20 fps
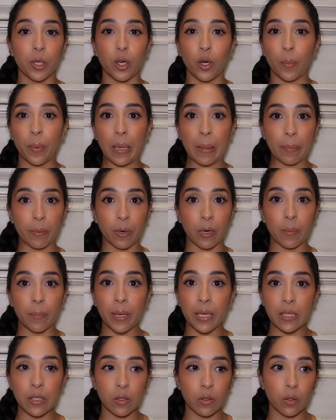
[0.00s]
paper and
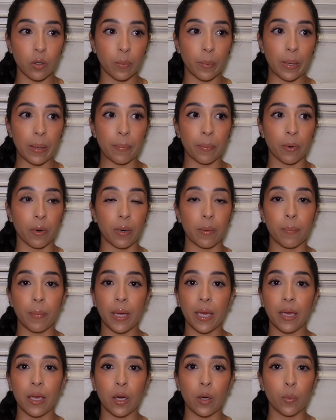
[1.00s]
pencil or paper and
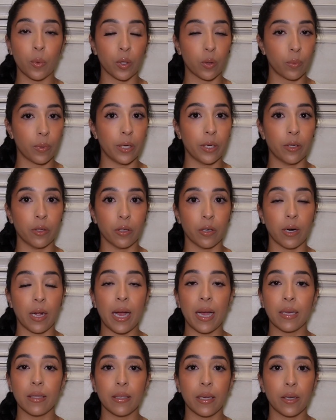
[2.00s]
pen with regular
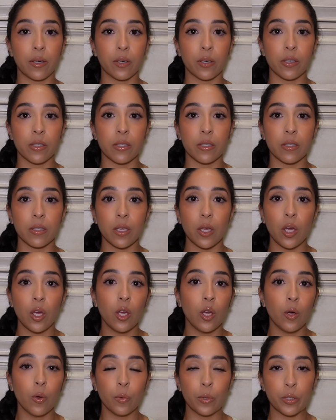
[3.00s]
highlighters,
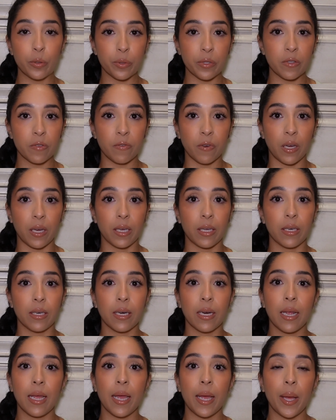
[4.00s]
which was fine.